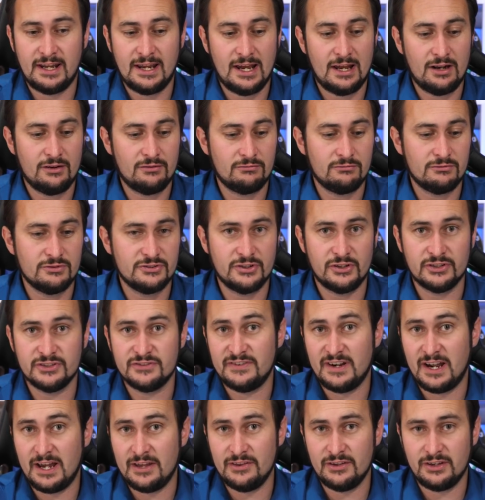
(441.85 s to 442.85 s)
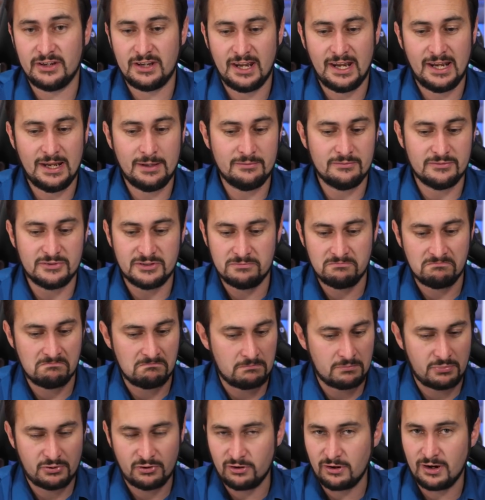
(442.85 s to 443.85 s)
out results for other games,
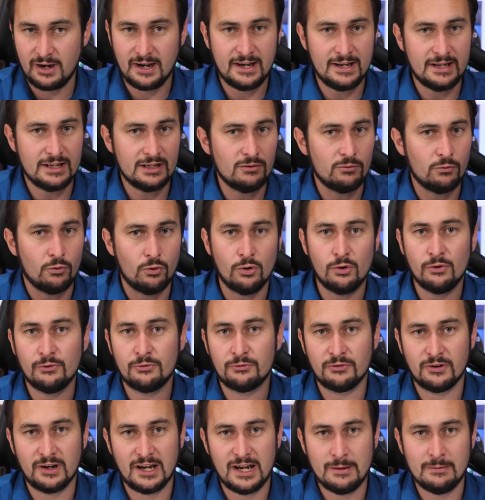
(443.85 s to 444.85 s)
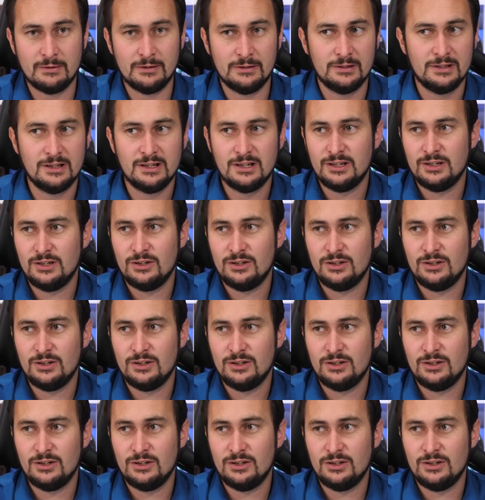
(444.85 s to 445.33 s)
Prey, Warframe, and,